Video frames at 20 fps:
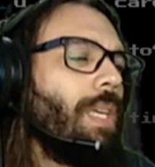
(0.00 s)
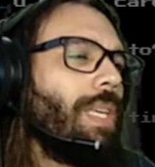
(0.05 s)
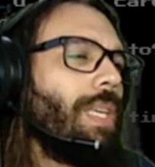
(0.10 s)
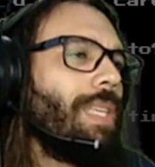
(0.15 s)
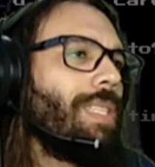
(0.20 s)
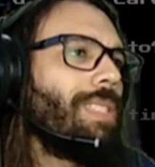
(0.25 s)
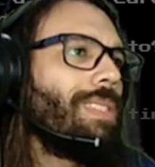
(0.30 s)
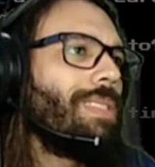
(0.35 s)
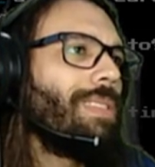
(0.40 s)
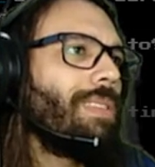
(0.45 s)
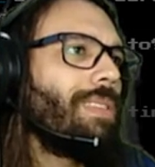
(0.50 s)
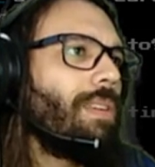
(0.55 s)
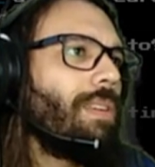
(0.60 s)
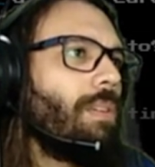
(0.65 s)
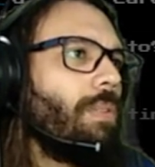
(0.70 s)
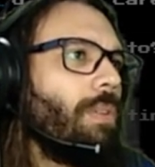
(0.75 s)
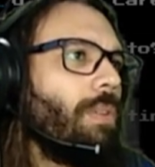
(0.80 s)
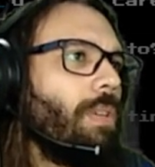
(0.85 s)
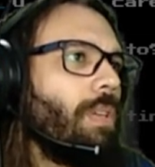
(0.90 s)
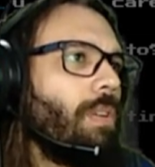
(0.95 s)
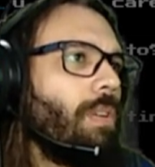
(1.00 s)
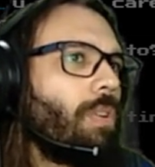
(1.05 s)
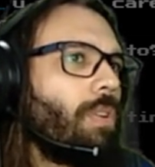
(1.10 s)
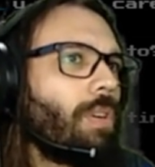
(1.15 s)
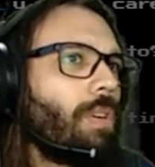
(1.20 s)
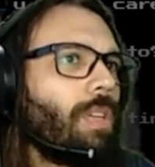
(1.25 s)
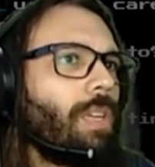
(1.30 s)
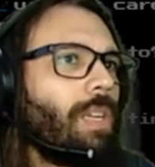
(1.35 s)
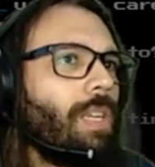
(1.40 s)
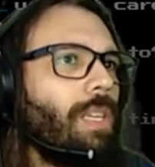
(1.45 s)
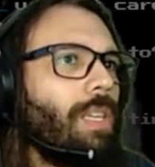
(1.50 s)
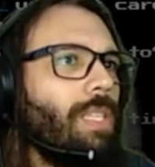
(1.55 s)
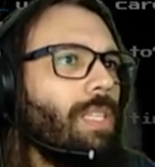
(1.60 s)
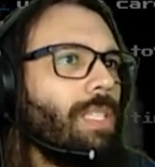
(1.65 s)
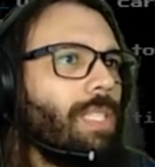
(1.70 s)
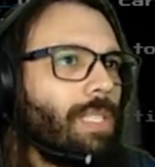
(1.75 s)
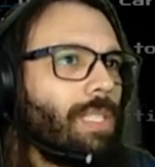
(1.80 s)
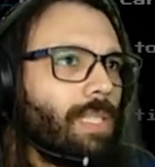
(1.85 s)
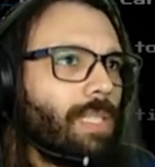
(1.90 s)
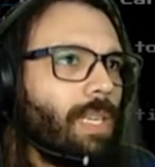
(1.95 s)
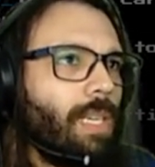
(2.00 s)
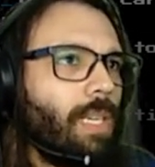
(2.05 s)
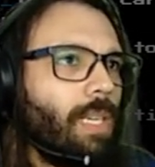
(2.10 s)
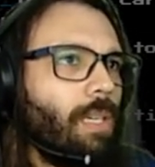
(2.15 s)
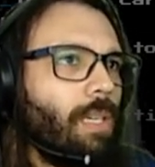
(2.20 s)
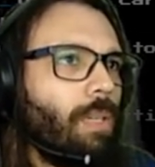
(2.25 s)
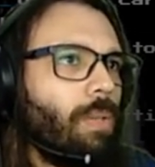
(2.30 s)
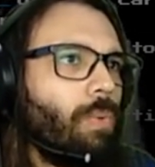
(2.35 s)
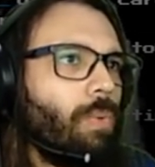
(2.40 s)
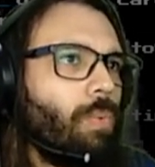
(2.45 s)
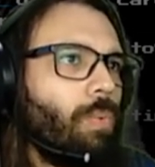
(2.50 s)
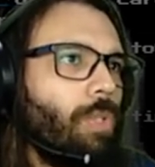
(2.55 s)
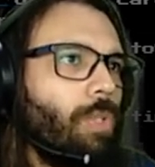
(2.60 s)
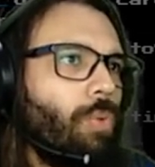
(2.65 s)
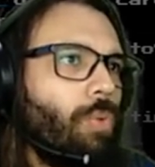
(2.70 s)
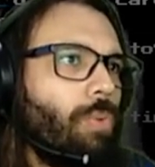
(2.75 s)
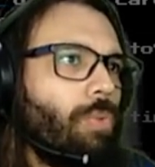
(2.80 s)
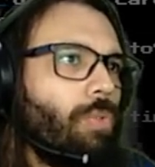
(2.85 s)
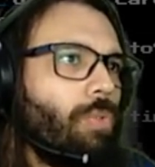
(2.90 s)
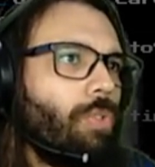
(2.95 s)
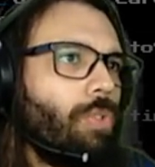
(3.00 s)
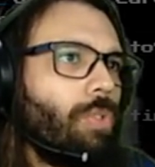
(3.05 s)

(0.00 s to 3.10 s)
starry or clear sky, which would